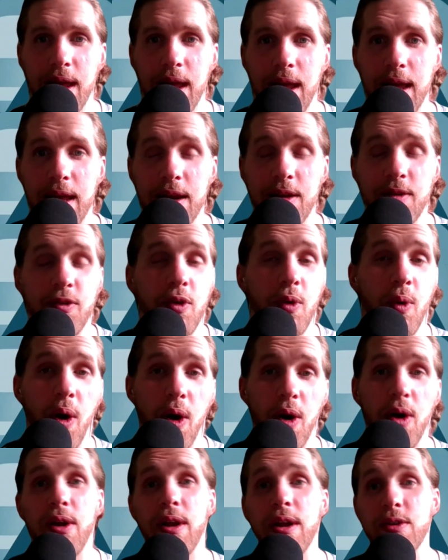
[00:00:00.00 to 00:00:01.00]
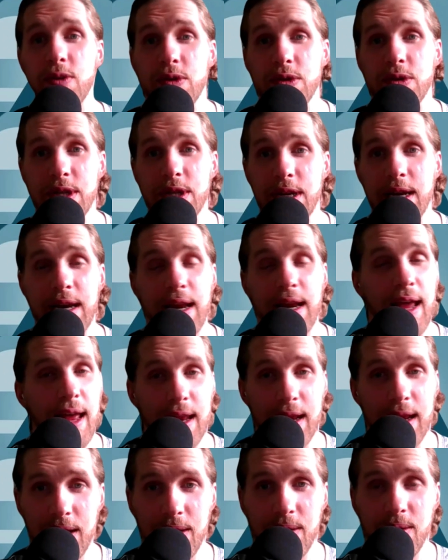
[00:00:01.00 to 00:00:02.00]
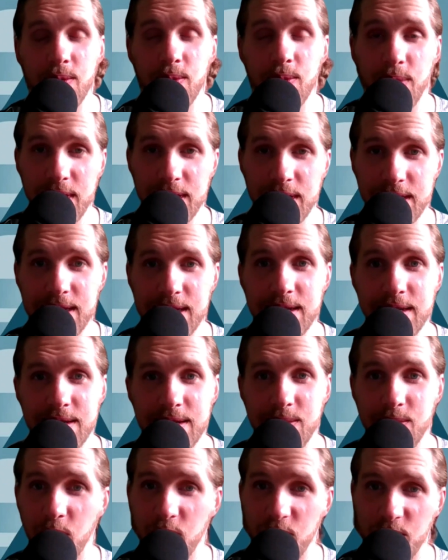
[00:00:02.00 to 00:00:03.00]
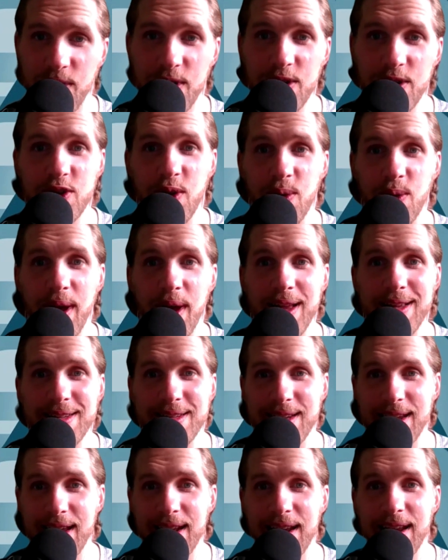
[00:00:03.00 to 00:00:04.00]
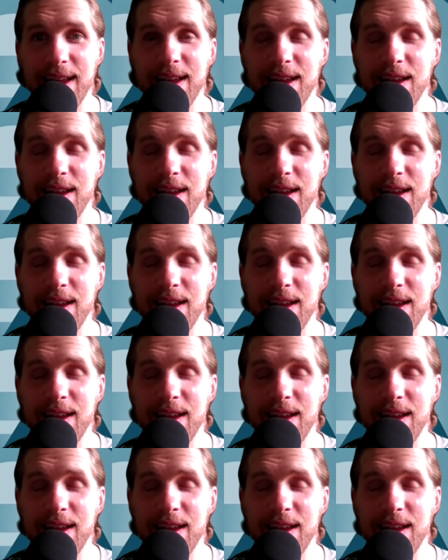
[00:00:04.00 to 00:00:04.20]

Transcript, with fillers: And if you are interested in any business motivational mindset